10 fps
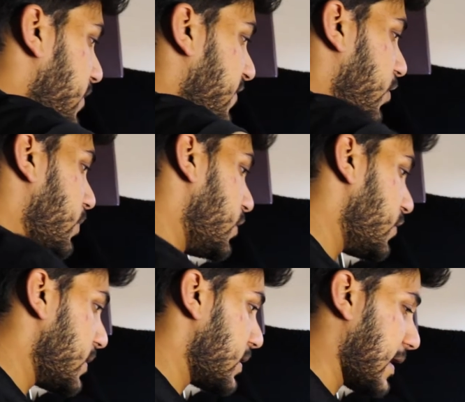for
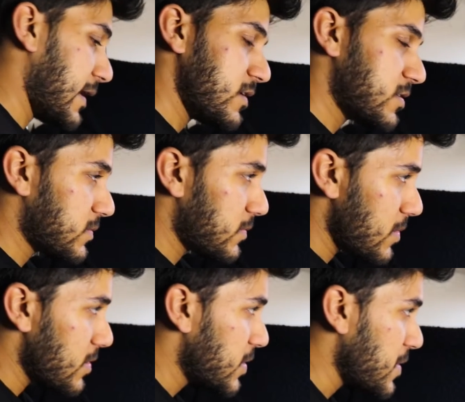movement. And
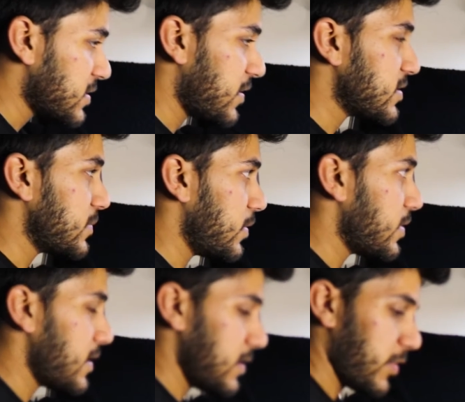to be honest, there are some
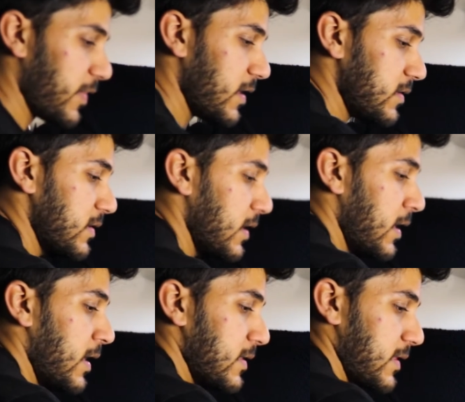other little things
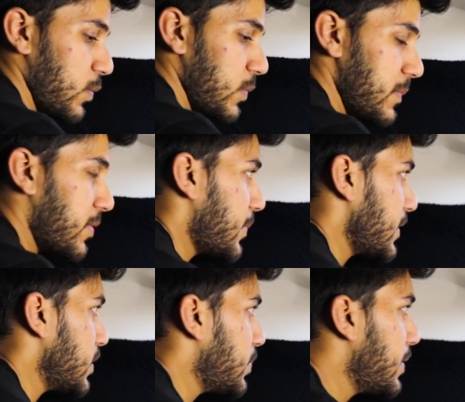that will be
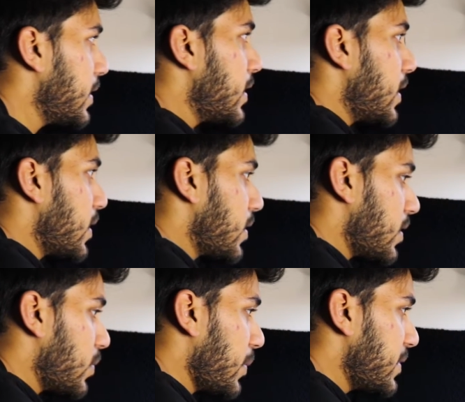popping up
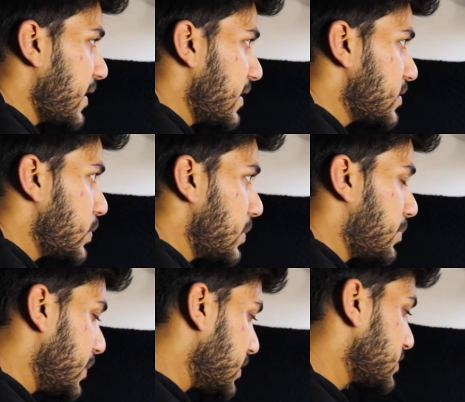when we get into
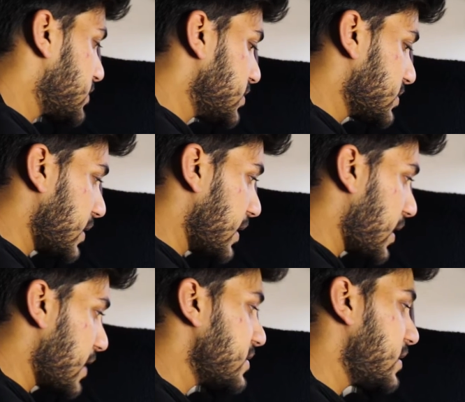it, but just
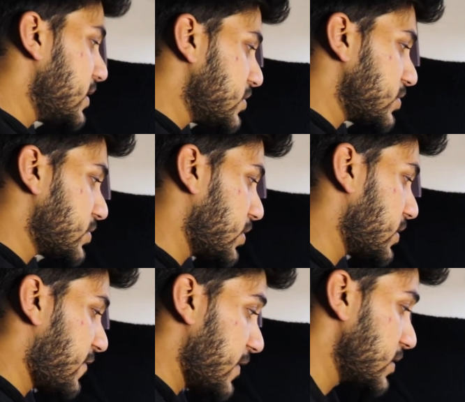as the initial
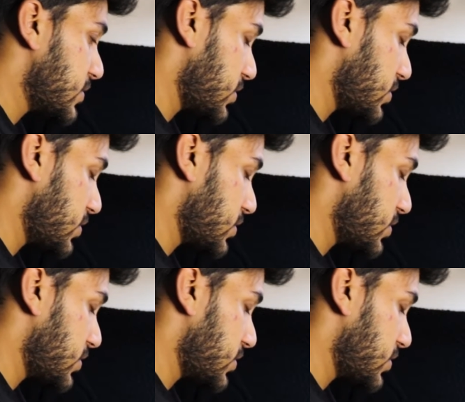shot, the first